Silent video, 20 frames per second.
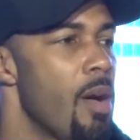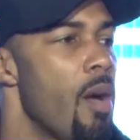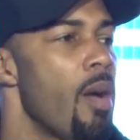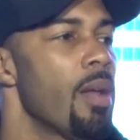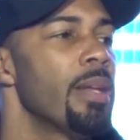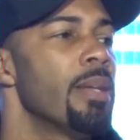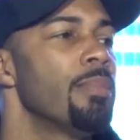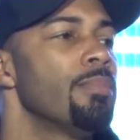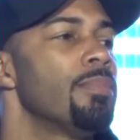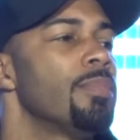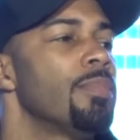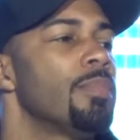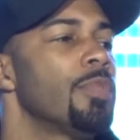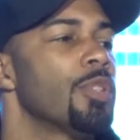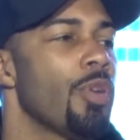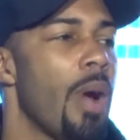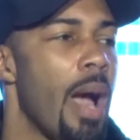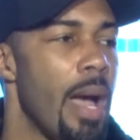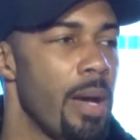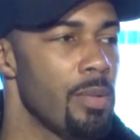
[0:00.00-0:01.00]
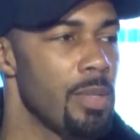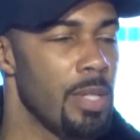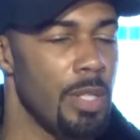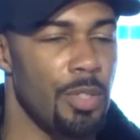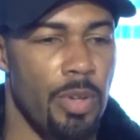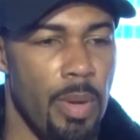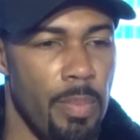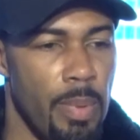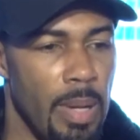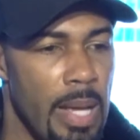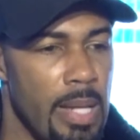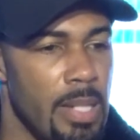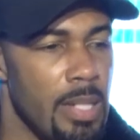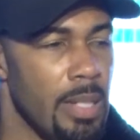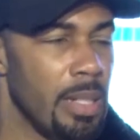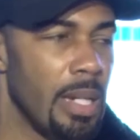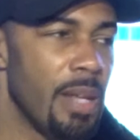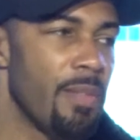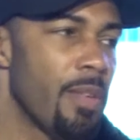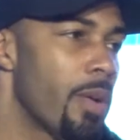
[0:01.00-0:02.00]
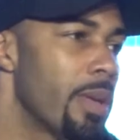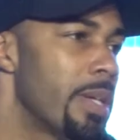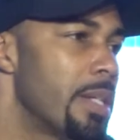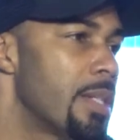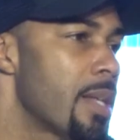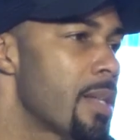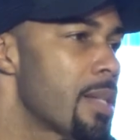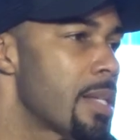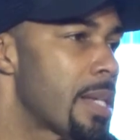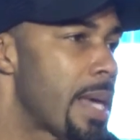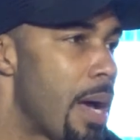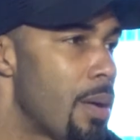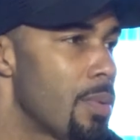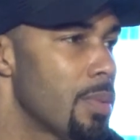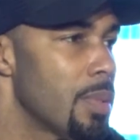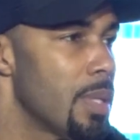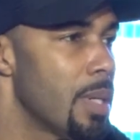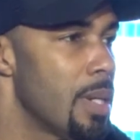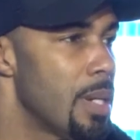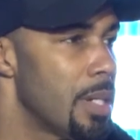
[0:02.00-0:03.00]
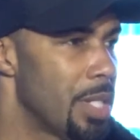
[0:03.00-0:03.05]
All of them trials and tribulations, living on each other's couch,